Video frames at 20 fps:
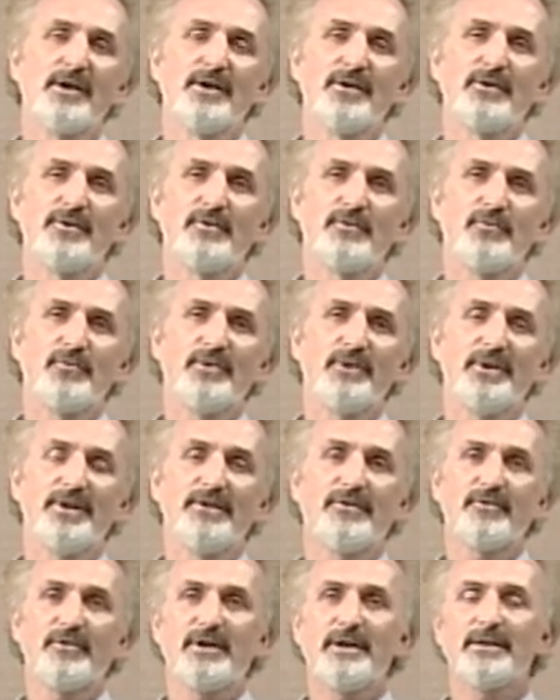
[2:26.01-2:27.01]
you're really
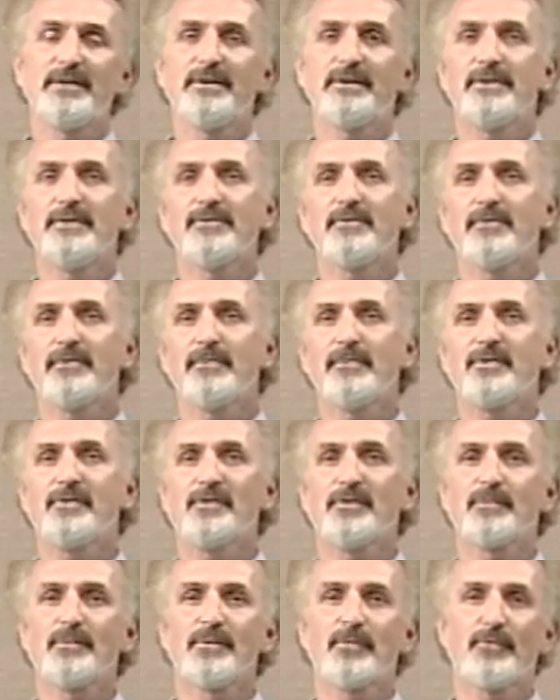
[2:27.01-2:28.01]
trying to determine
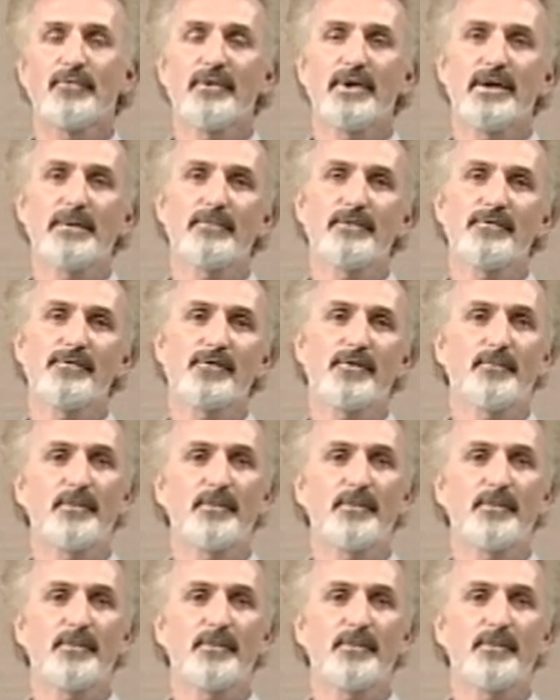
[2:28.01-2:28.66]
some of the parameters